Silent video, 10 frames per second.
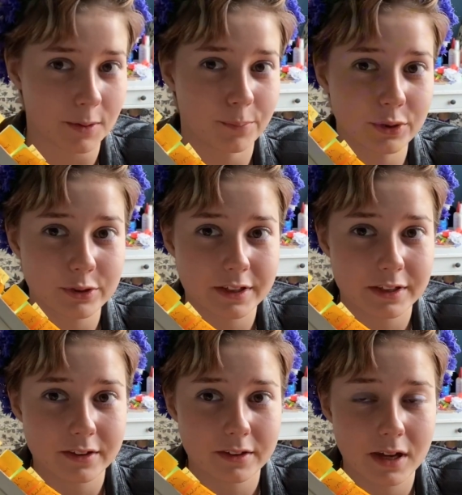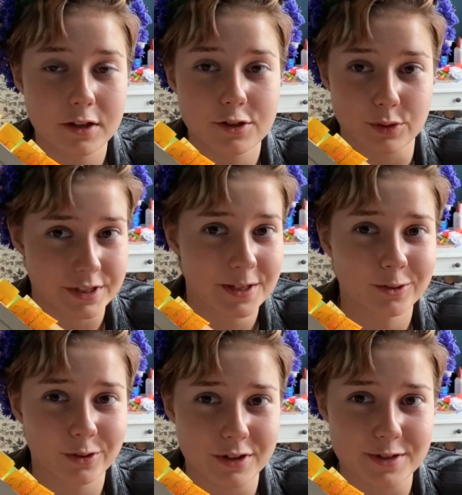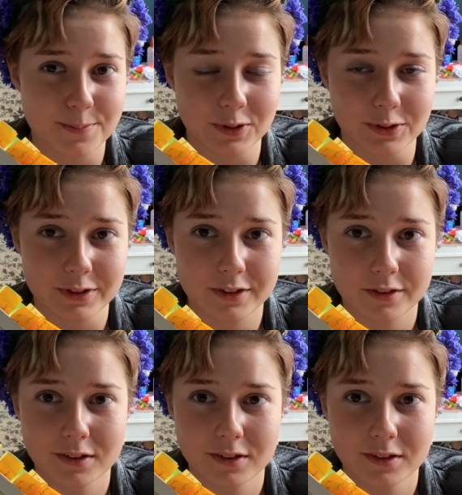book, to a children's book,